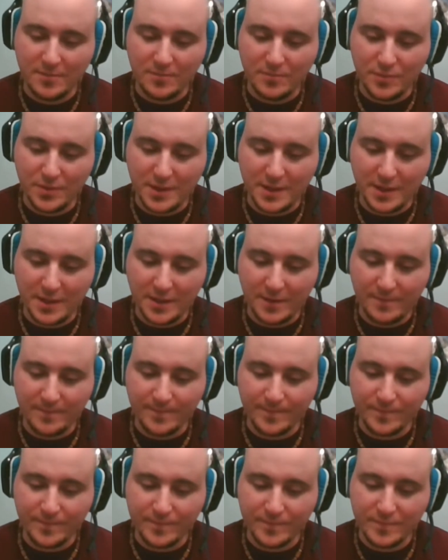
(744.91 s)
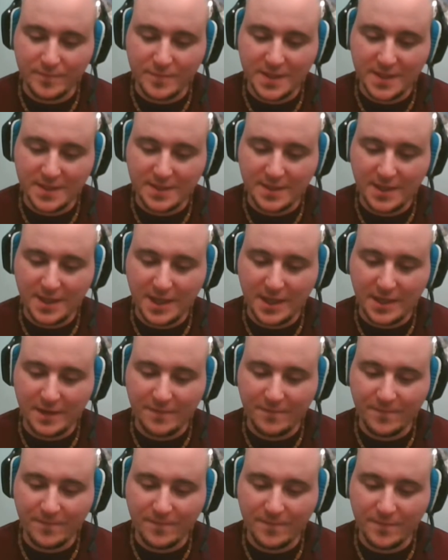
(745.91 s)
But this kind
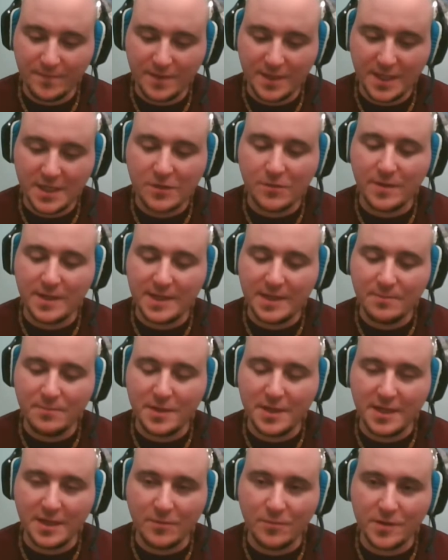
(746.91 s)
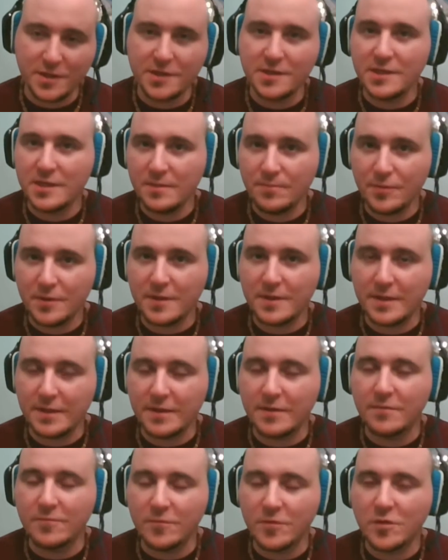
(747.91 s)
of equanimity, which
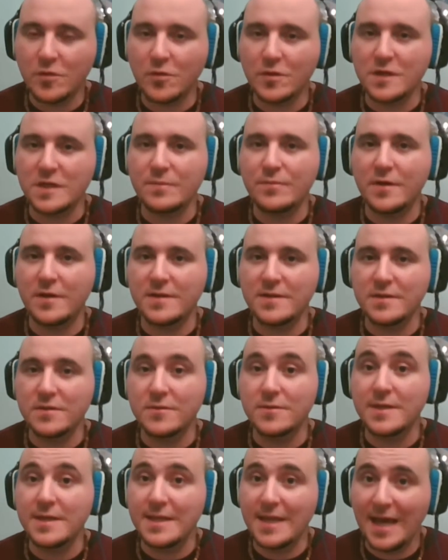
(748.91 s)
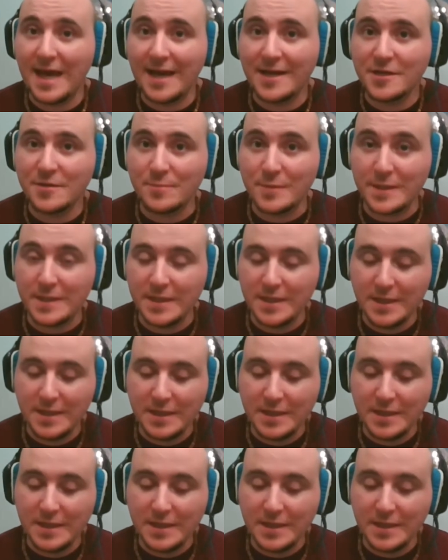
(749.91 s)
typically corresponds to detachment,